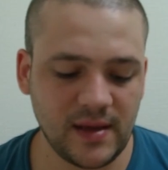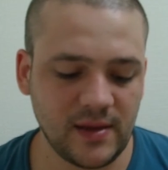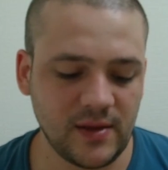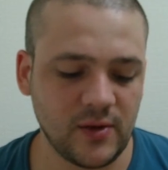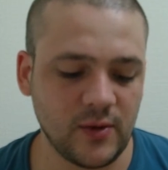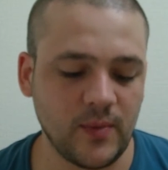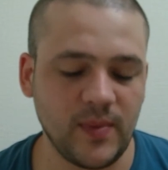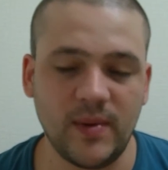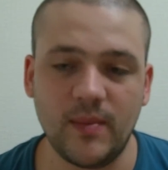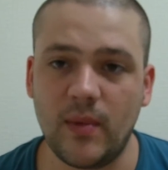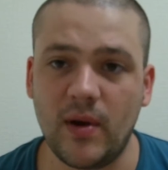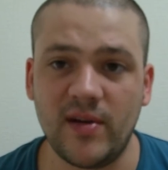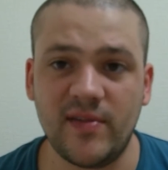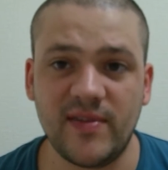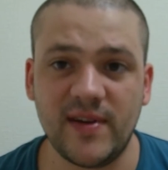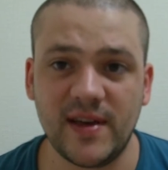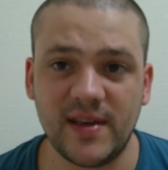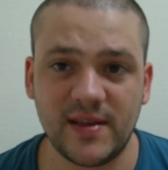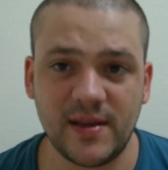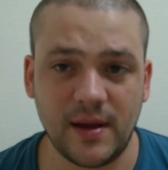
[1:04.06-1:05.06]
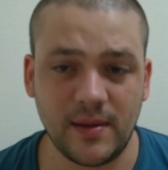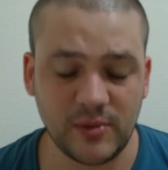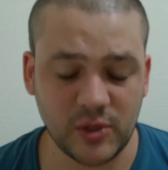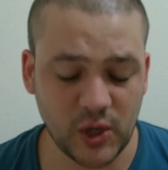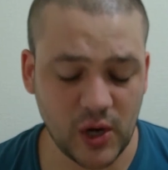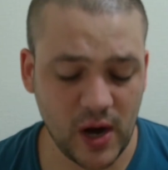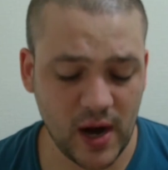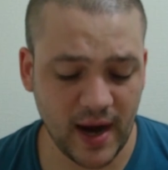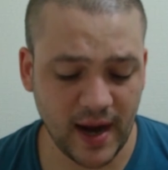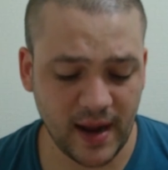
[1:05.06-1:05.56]
This will be my first time
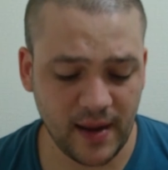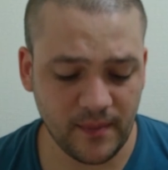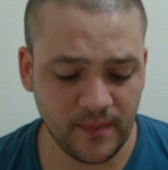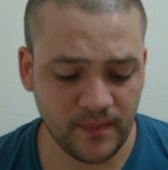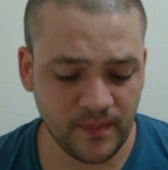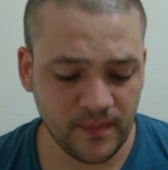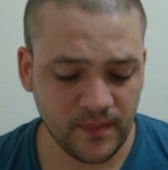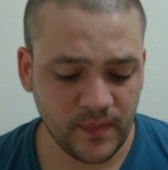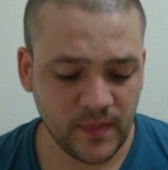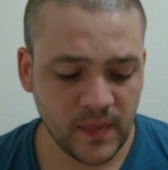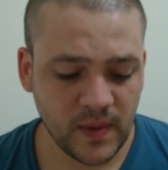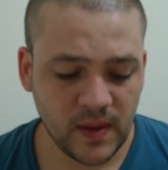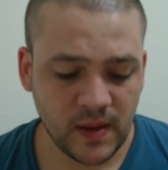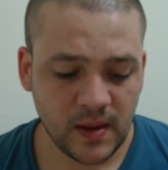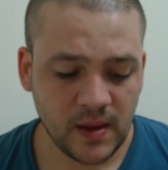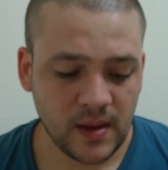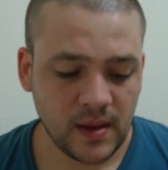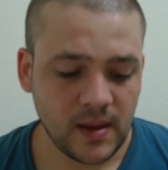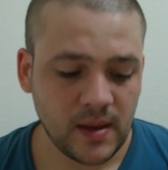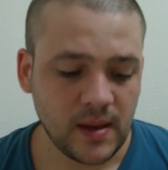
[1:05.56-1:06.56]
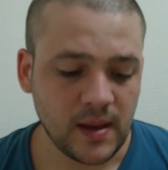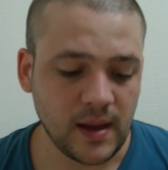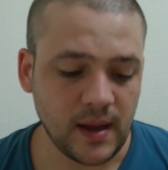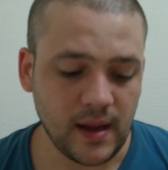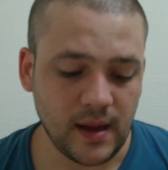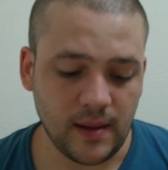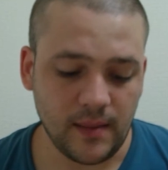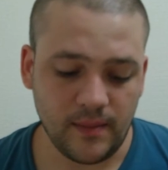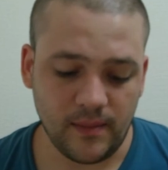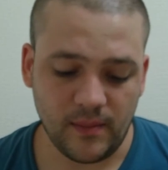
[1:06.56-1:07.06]
trying it.
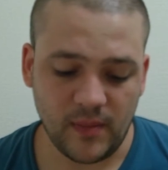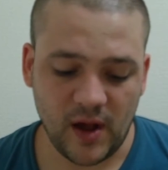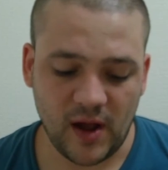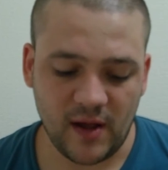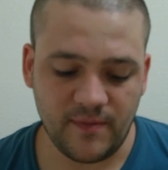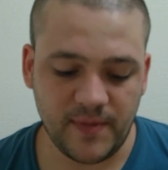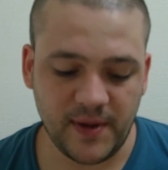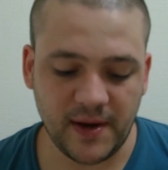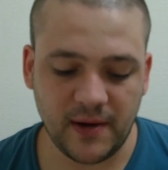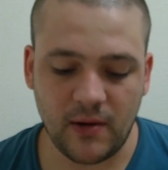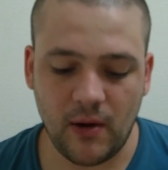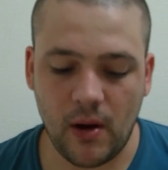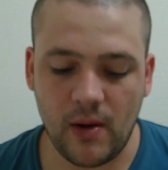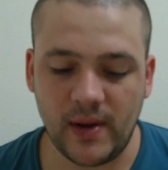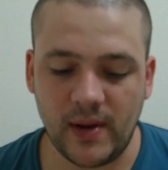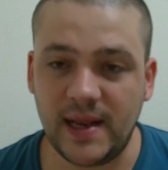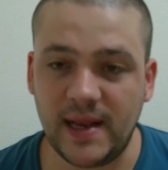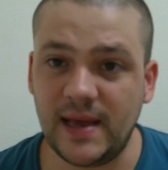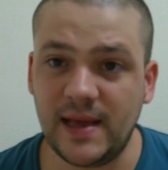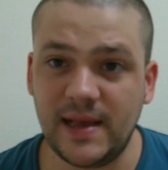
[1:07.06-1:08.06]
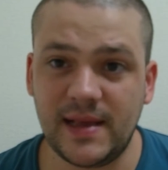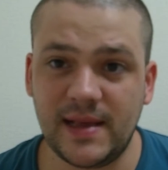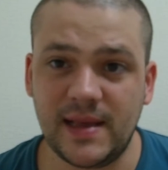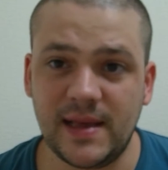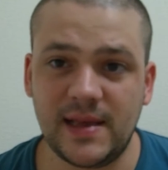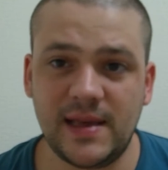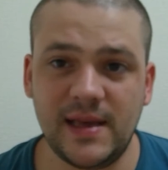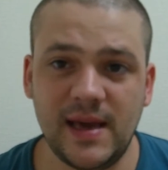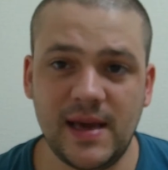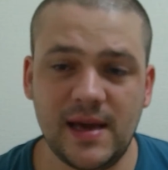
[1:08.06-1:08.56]
I've been growing these
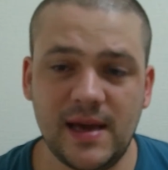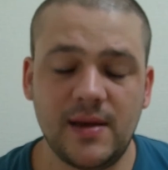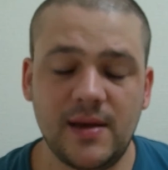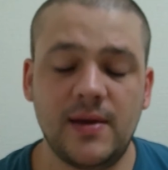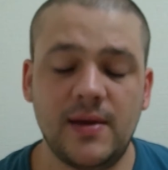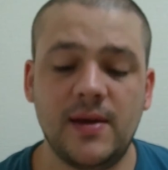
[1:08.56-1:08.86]
this year.